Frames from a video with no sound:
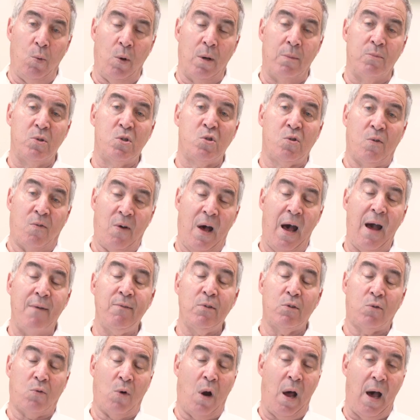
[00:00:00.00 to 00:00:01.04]
want them to
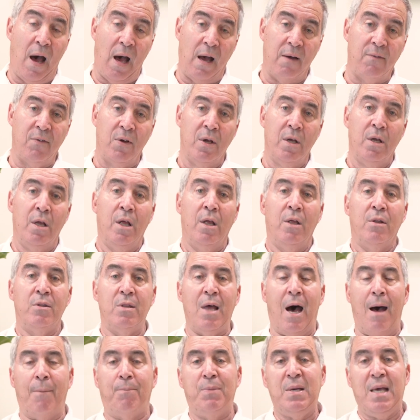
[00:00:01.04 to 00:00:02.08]
survive and thrive,
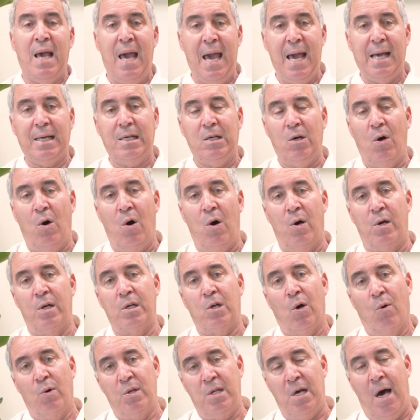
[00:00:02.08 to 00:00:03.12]
not be hanging on
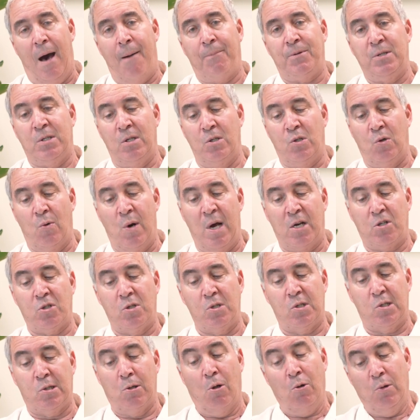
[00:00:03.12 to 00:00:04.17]
and go in the opposite
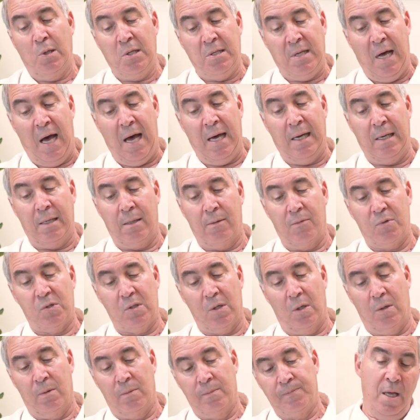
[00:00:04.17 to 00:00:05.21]
direction, slowly dying.
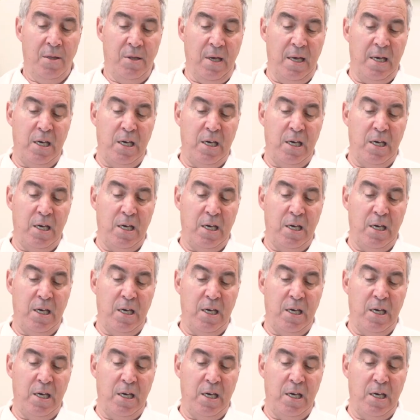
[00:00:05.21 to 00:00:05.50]
So the